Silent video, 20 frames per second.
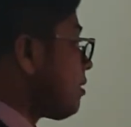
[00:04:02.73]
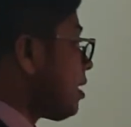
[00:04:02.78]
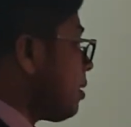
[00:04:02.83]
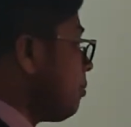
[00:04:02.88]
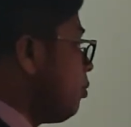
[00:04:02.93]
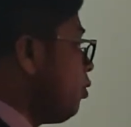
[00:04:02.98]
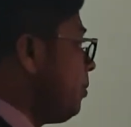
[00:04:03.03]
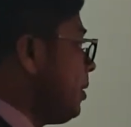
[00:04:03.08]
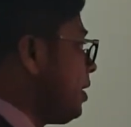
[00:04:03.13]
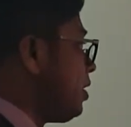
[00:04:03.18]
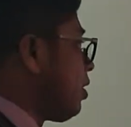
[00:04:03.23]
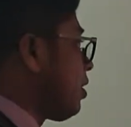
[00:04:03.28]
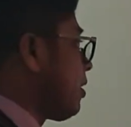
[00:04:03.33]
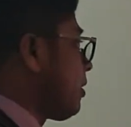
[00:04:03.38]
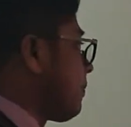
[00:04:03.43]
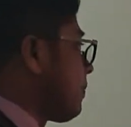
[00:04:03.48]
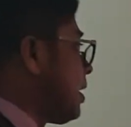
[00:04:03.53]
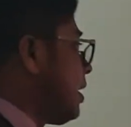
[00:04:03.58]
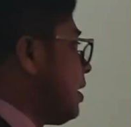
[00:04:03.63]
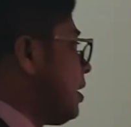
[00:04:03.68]
Moving
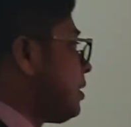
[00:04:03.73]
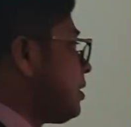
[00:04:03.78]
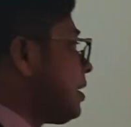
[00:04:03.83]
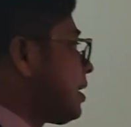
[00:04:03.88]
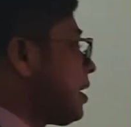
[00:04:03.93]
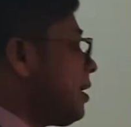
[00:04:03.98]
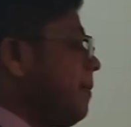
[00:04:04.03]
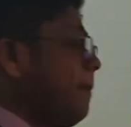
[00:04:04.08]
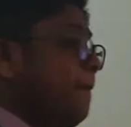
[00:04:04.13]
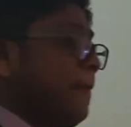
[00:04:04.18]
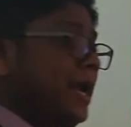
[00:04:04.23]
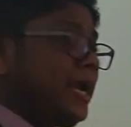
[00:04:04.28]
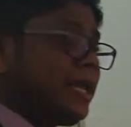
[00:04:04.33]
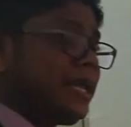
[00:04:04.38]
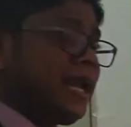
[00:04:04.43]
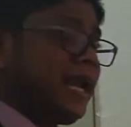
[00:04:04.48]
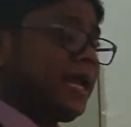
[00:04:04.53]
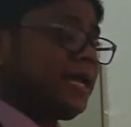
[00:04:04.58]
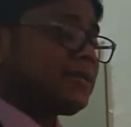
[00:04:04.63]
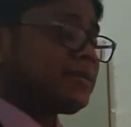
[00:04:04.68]
on, the company
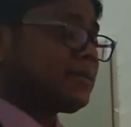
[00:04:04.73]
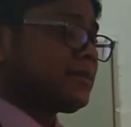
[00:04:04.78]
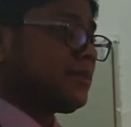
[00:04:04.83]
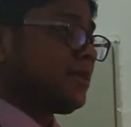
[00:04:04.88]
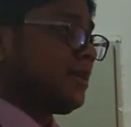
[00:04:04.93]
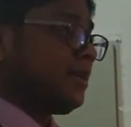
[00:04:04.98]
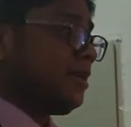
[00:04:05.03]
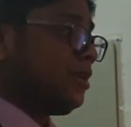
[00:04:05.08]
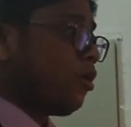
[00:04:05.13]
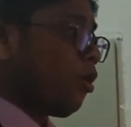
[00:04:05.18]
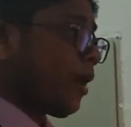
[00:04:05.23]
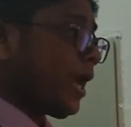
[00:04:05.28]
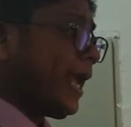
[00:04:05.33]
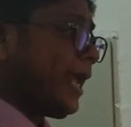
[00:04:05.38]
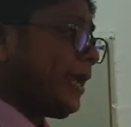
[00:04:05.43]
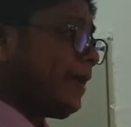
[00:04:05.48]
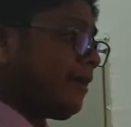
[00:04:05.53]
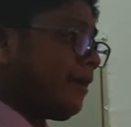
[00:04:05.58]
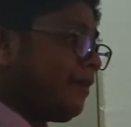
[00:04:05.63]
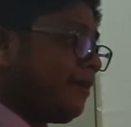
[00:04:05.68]
has
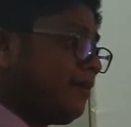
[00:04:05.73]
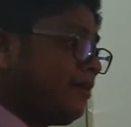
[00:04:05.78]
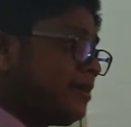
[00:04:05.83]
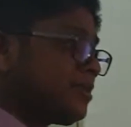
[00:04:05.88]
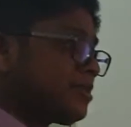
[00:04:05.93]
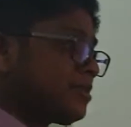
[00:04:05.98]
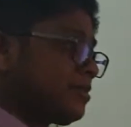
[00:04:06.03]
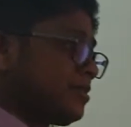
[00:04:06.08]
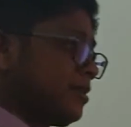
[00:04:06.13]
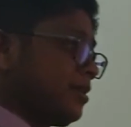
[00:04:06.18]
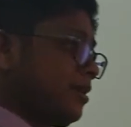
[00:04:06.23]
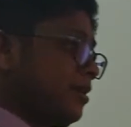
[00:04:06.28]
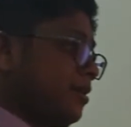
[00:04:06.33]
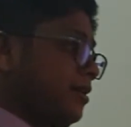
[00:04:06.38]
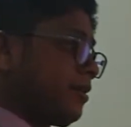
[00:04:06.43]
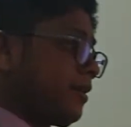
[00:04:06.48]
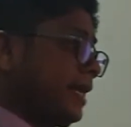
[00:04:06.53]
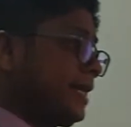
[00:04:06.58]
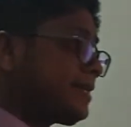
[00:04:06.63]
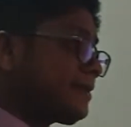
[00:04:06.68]
located this
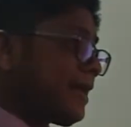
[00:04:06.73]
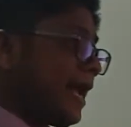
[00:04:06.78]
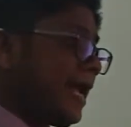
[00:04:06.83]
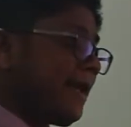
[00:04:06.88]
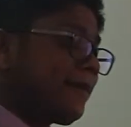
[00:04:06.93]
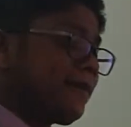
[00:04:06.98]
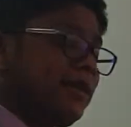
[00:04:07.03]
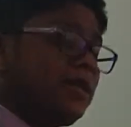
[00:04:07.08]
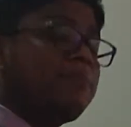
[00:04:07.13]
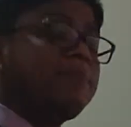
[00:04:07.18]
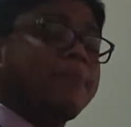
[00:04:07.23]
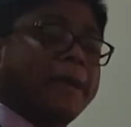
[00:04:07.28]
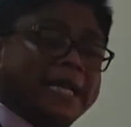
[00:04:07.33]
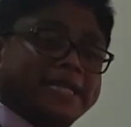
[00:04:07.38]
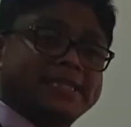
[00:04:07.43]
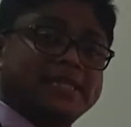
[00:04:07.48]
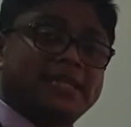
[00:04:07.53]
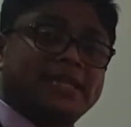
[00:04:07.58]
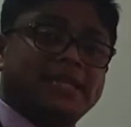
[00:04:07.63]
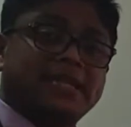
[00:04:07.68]
recycling
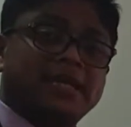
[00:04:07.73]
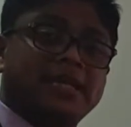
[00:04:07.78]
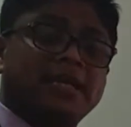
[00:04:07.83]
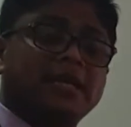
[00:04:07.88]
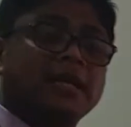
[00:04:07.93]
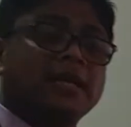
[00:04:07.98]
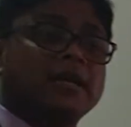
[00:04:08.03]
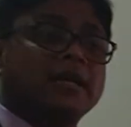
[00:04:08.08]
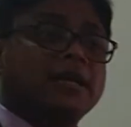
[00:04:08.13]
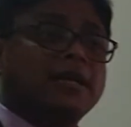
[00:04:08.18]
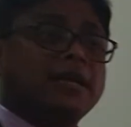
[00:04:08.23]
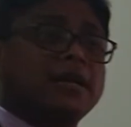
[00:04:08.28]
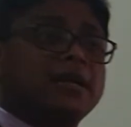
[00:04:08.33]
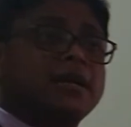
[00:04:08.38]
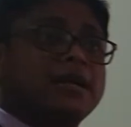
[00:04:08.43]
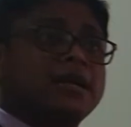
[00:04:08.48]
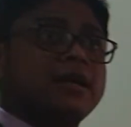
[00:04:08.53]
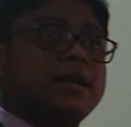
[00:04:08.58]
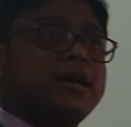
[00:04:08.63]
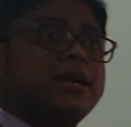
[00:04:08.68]
facility
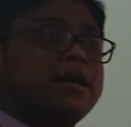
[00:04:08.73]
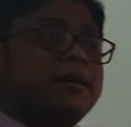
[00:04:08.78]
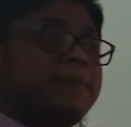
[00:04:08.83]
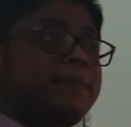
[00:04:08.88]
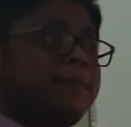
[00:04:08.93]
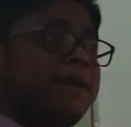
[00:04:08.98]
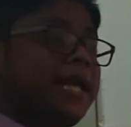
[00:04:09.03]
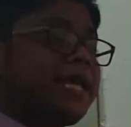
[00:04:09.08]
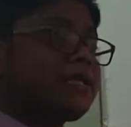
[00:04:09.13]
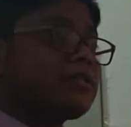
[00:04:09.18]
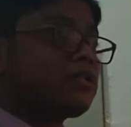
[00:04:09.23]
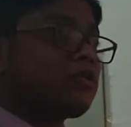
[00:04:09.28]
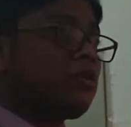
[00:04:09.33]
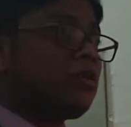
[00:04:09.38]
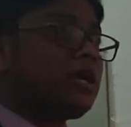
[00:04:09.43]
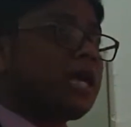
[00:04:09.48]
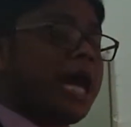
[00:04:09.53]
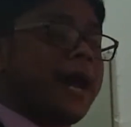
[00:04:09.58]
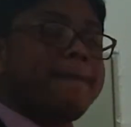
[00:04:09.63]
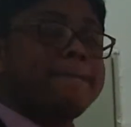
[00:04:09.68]
in a place
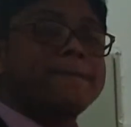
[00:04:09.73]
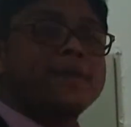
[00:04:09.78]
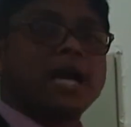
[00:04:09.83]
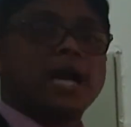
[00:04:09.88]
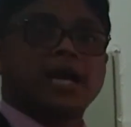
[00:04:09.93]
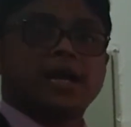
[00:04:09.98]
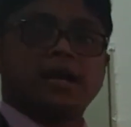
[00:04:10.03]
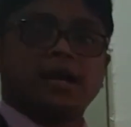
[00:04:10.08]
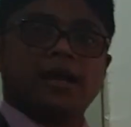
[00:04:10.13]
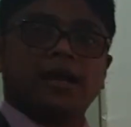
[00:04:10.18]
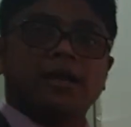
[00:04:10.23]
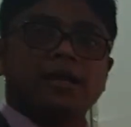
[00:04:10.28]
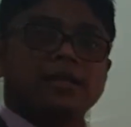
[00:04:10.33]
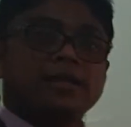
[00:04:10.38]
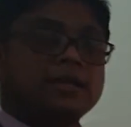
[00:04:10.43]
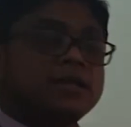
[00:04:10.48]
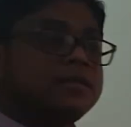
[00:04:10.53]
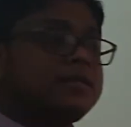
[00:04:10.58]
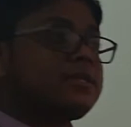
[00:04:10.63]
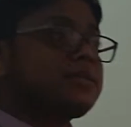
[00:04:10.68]
called Amgara.
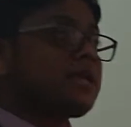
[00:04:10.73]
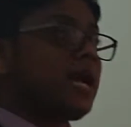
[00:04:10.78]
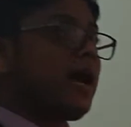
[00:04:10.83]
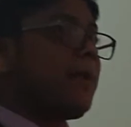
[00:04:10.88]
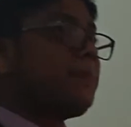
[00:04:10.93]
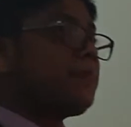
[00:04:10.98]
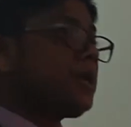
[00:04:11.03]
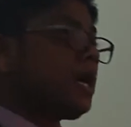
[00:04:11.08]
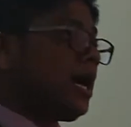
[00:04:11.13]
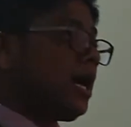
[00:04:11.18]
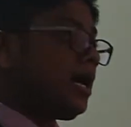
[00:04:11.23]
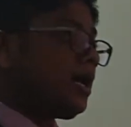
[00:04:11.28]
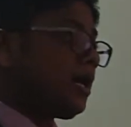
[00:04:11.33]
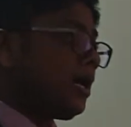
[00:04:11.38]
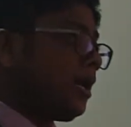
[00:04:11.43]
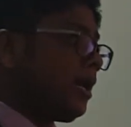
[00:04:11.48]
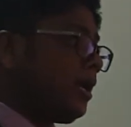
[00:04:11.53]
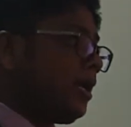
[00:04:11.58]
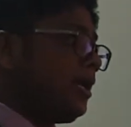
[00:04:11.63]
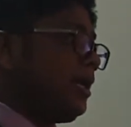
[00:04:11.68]
This
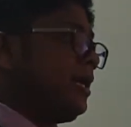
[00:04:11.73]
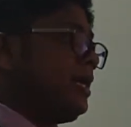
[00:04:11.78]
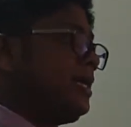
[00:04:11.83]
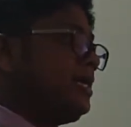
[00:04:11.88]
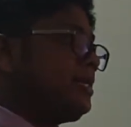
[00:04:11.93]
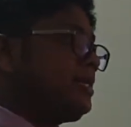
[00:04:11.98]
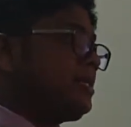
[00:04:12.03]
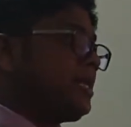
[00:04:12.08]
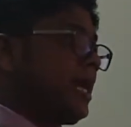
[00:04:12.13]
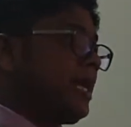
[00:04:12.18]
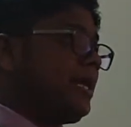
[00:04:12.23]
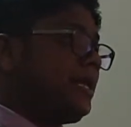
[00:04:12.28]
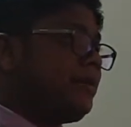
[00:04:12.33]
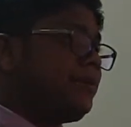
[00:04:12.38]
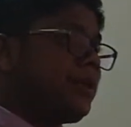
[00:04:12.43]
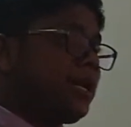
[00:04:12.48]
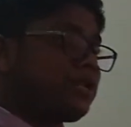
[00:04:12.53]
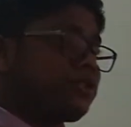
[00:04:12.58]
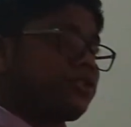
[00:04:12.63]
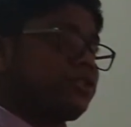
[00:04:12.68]
Amgara is an
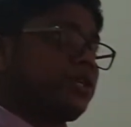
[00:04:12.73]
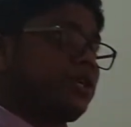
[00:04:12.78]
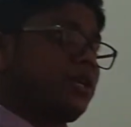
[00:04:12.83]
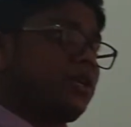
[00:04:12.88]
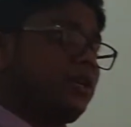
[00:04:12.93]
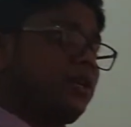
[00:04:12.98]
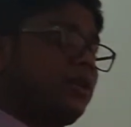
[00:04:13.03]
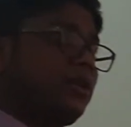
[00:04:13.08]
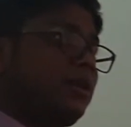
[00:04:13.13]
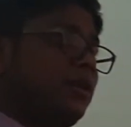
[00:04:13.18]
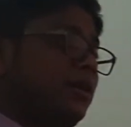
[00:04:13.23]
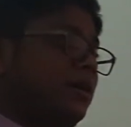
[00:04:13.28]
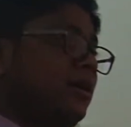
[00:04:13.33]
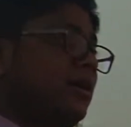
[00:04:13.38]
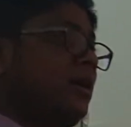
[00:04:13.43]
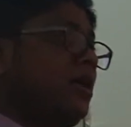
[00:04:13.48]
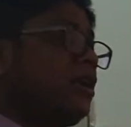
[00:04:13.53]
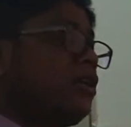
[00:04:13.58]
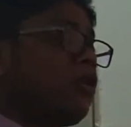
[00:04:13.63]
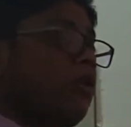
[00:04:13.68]
industrial
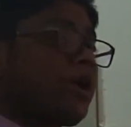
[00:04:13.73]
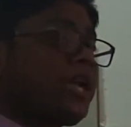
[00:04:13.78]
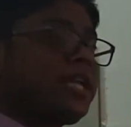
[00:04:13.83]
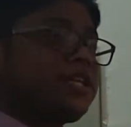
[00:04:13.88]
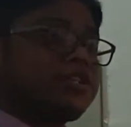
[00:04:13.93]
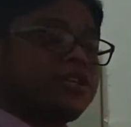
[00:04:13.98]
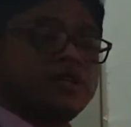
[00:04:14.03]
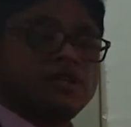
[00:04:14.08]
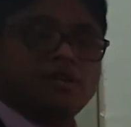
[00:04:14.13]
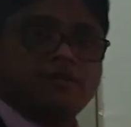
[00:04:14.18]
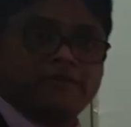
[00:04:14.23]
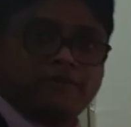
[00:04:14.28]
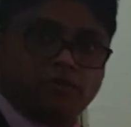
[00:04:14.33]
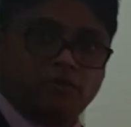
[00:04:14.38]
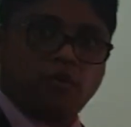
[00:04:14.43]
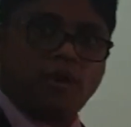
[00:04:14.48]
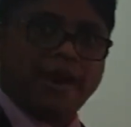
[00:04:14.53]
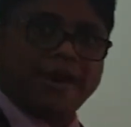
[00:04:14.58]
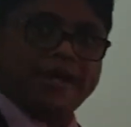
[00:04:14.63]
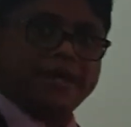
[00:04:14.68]
location of
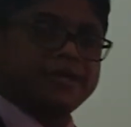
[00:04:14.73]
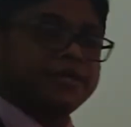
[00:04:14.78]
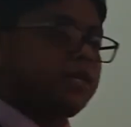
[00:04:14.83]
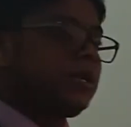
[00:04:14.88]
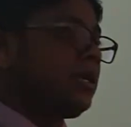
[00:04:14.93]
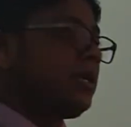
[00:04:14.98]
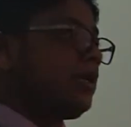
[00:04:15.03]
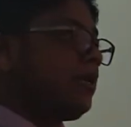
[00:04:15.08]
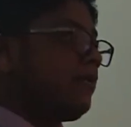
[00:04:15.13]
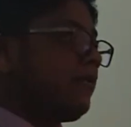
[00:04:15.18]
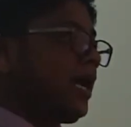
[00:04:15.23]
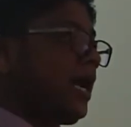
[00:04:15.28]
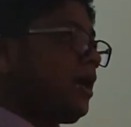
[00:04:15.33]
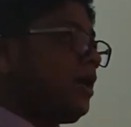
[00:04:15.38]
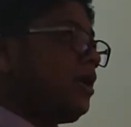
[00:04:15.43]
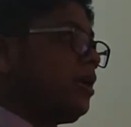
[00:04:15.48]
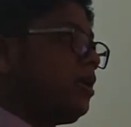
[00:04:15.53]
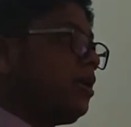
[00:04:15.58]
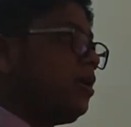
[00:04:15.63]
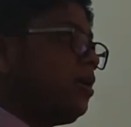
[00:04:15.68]
Kuwait,
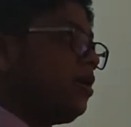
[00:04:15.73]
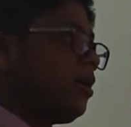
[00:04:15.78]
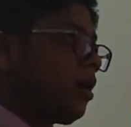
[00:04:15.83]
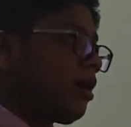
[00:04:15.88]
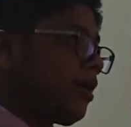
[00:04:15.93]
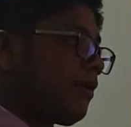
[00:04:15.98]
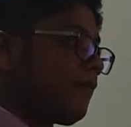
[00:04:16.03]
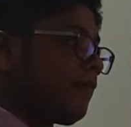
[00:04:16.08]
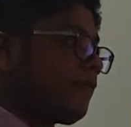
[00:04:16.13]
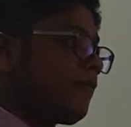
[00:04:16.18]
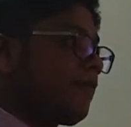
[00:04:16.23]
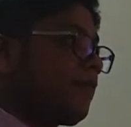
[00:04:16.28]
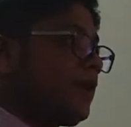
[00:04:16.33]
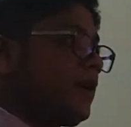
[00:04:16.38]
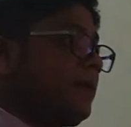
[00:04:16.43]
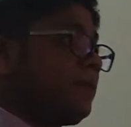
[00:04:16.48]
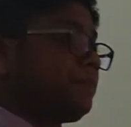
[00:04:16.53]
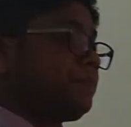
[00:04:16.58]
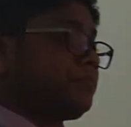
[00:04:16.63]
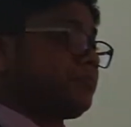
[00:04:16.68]
where a lot
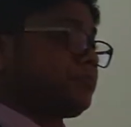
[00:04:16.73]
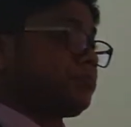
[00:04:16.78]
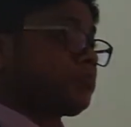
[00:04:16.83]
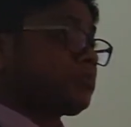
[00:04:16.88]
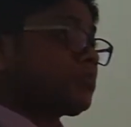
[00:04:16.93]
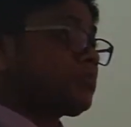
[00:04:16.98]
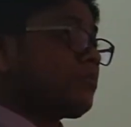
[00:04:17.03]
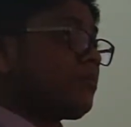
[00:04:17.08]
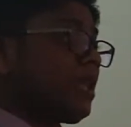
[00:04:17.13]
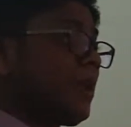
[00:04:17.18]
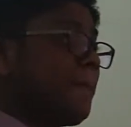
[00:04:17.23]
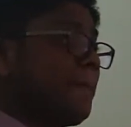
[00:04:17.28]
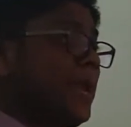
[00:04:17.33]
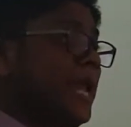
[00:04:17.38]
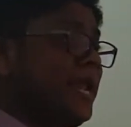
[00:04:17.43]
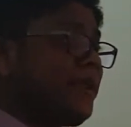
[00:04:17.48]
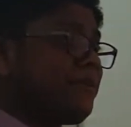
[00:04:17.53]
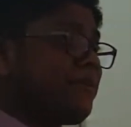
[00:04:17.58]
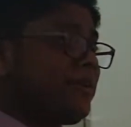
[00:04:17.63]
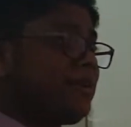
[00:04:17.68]
of
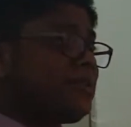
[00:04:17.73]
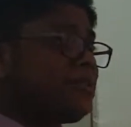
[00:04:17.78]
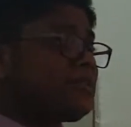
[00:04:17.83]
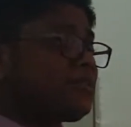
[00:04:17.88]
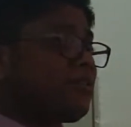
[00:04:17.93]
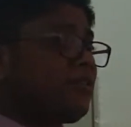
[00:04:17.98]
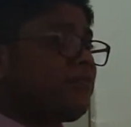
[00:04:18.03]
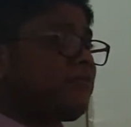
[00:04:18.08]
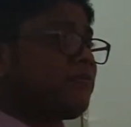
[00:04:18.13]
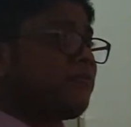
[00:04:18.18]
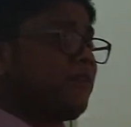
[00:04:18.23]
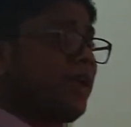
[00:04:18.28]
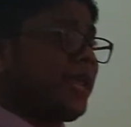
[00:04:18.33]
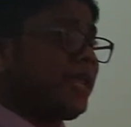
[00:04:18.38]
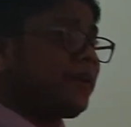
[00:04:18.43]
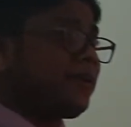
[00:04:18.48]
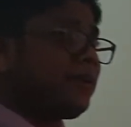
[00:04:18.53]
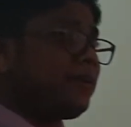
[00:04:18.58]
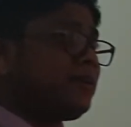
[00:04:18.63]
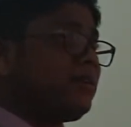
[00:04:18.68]
maintenance of
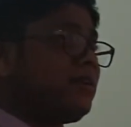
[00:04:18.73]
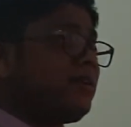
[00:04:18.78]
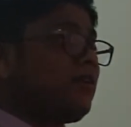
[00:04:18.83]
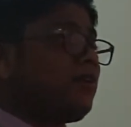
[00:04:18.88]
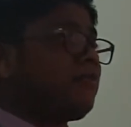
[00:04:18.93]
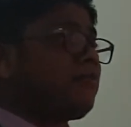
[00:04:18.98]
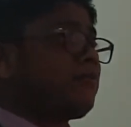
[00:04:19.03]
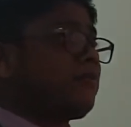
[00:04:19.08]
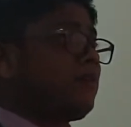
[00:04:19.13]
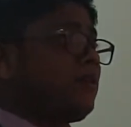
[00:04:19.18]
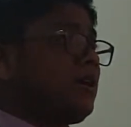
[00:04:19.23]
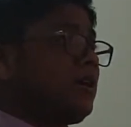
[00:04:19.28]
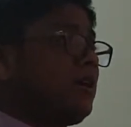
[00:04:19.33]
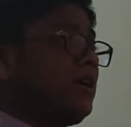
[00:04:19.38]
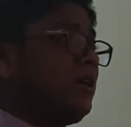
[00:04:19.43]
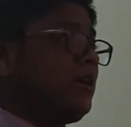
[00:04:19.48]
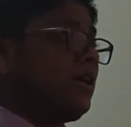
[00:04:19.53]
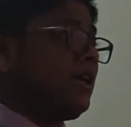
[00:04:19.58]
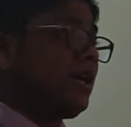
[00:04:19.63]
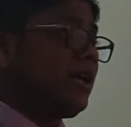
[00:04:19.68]
vehicle of
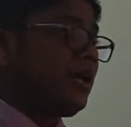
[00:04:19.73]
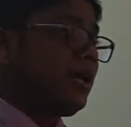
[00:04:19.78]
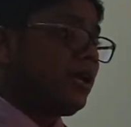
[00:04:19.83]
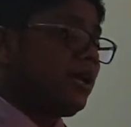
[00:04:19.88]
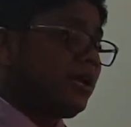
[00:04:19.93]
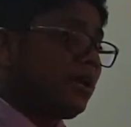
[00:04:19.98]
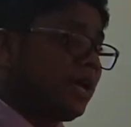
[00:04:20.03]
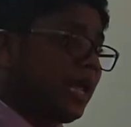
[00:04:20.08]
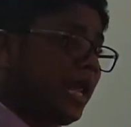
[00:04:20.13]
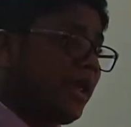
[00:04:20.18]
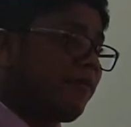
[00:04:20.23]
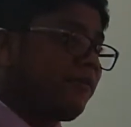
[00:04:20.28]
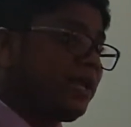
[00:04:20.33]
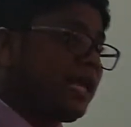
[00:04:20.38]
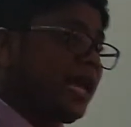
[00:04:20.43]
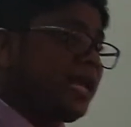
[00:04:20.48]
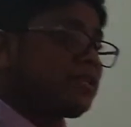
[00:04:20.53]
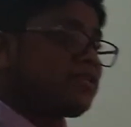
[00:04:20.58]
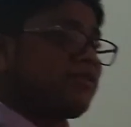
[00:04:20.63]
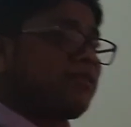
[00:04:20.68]
heavy
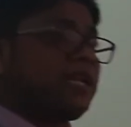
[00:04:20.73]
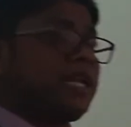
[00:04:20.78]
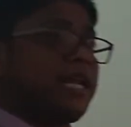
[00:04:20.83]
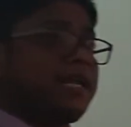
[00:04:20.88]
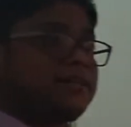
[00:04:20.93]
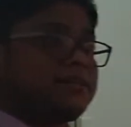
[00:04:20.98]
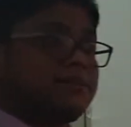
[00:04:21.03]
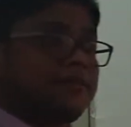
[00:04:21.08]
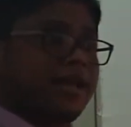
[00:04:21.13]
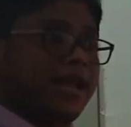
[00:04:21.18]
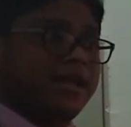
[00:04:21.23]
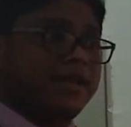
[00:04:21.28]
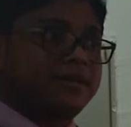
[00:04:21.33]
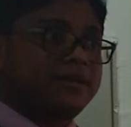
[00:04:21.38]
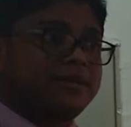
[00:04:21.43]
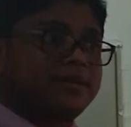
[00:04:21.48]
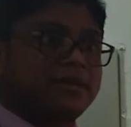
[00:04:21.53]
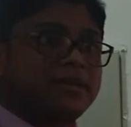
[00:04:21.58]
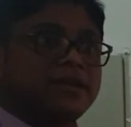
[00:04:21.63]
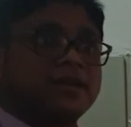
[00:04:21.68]
as well as light